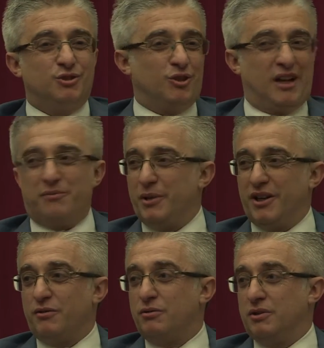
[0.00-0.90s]
don't have
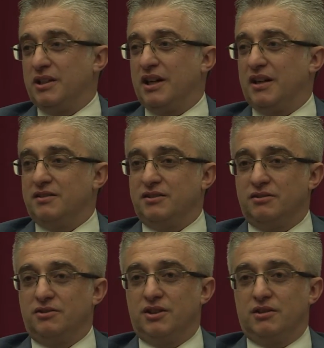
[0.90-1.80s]
breakthrough in cancer, you
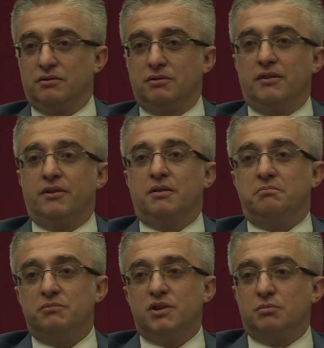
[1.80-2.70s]
see, you have a
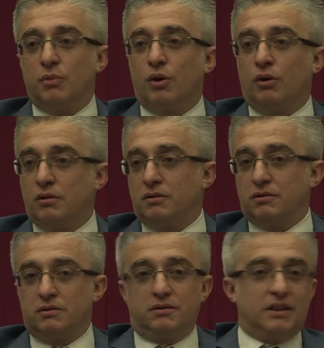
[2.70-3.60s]
small
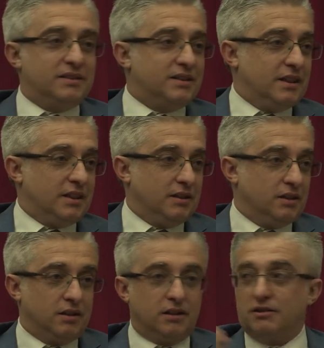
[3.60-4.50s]
and steady
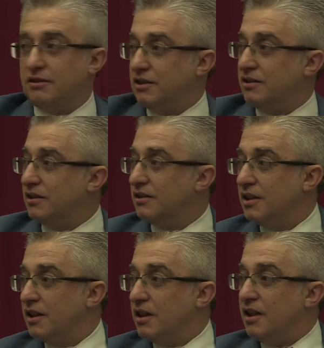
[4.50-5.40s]
increasing,
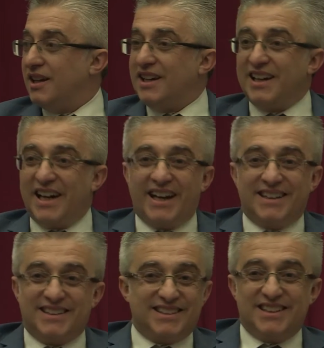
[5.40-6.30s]
and
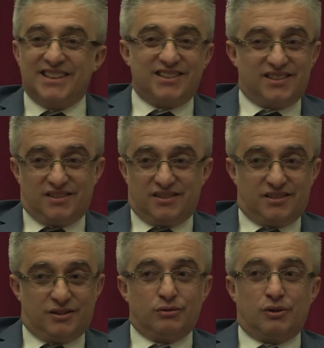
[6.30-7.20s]
these things
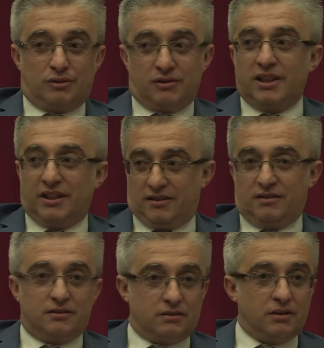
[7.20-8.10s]
do not get
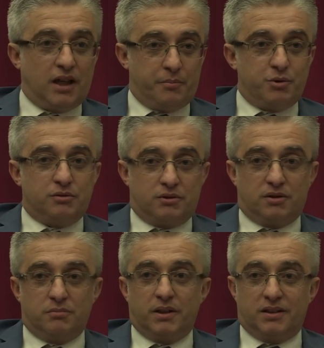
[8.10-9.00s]
captured
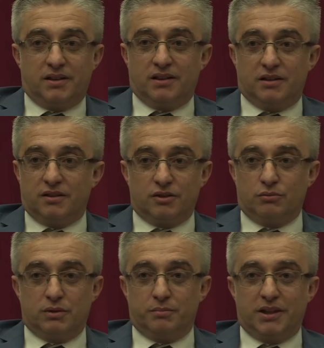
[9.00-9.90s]
by the index of
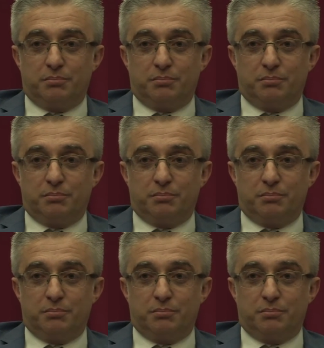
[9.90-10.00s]
well-being.